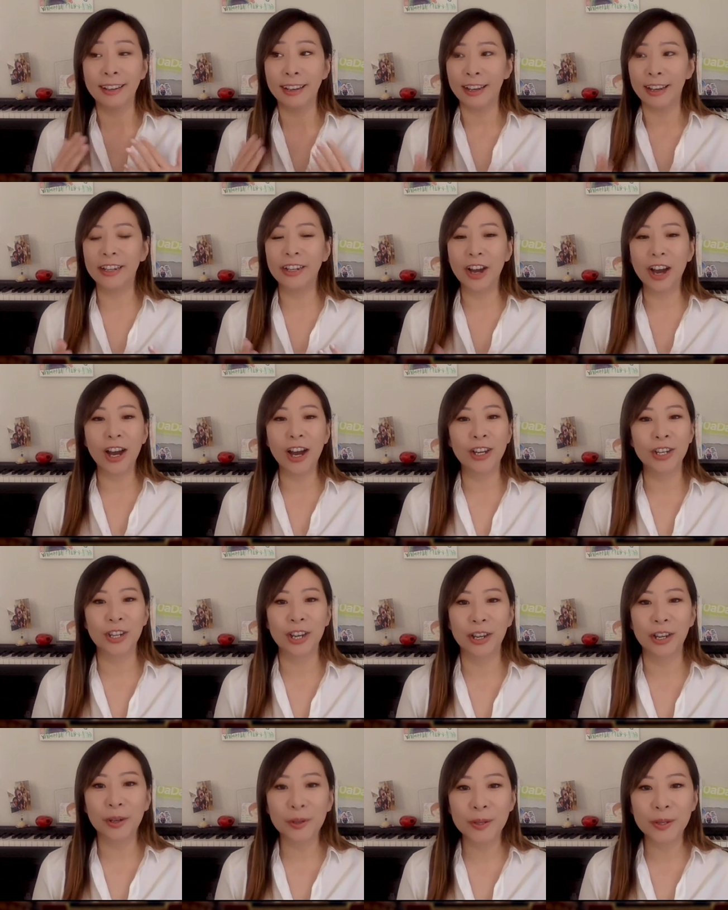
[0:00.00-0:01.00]
And gosh,
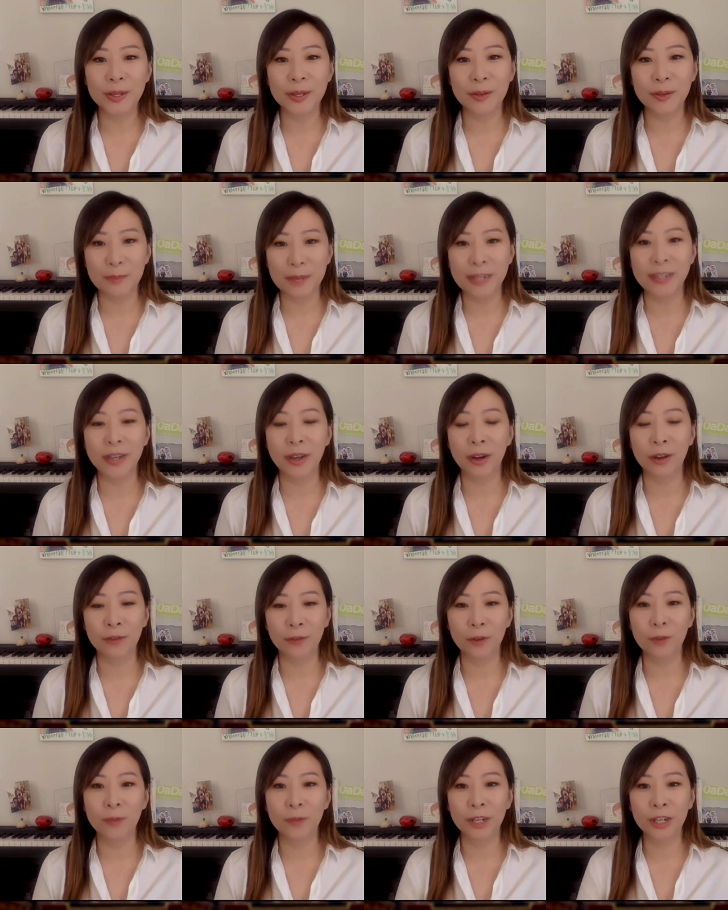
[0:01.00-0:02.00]
I also miss our
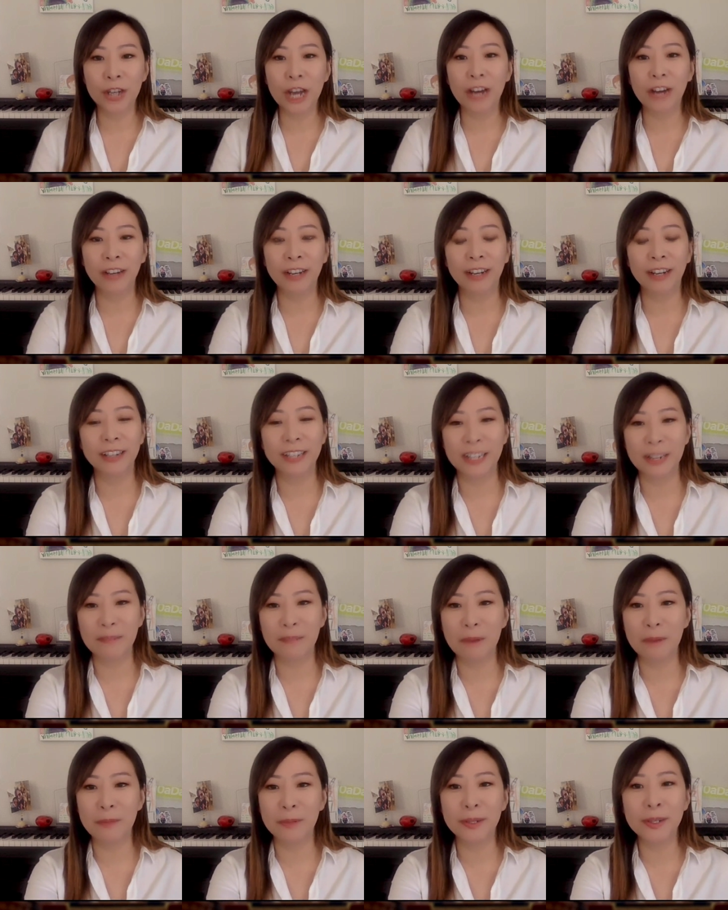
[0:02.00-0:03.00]
former childcare team
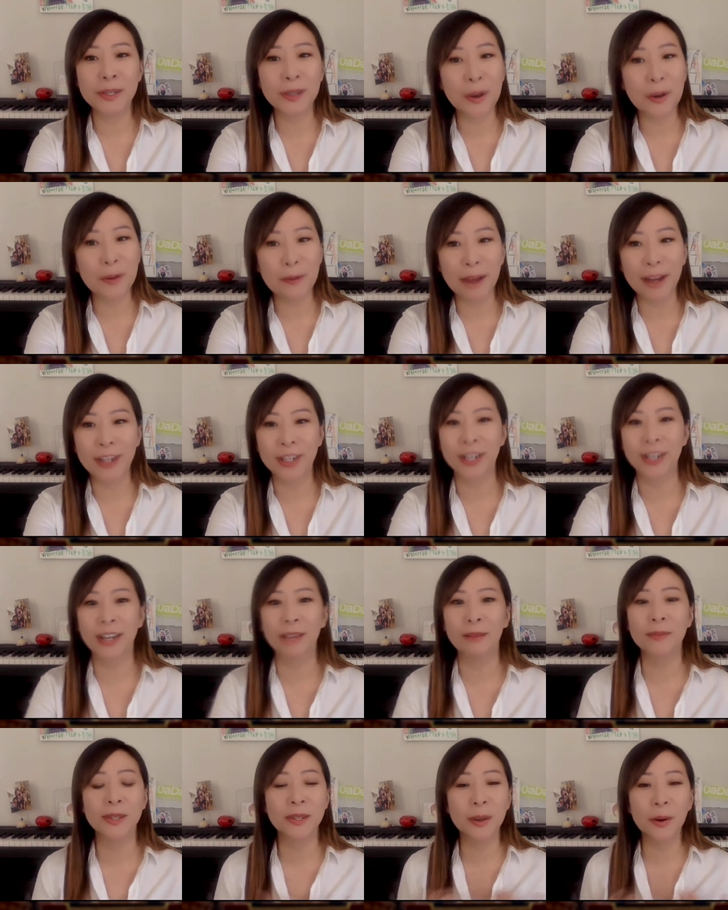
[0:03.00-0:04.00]
members so much, and
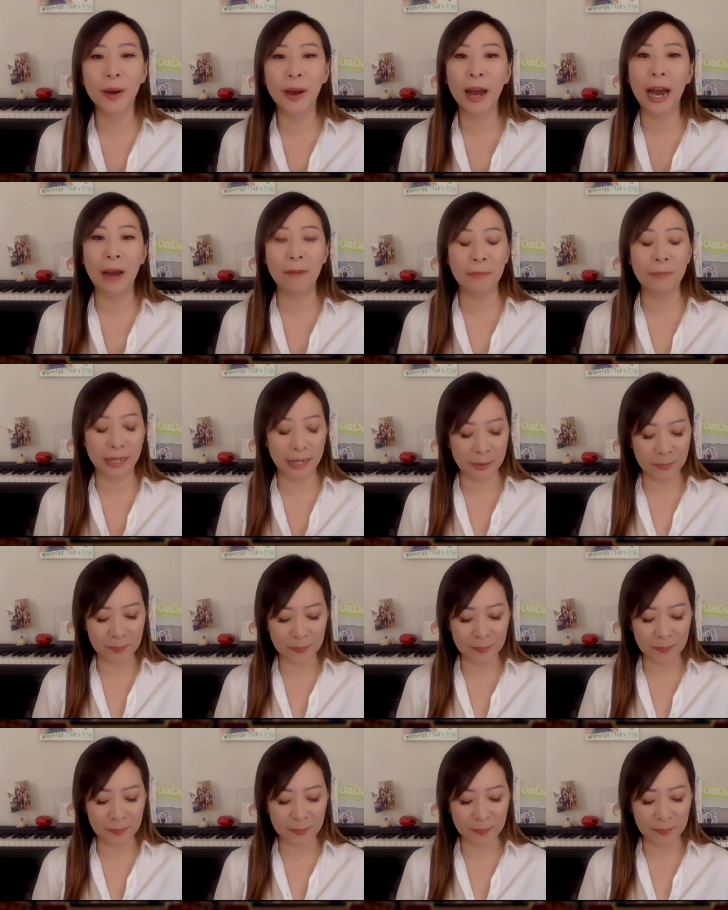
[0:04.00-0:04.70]
I'm so happy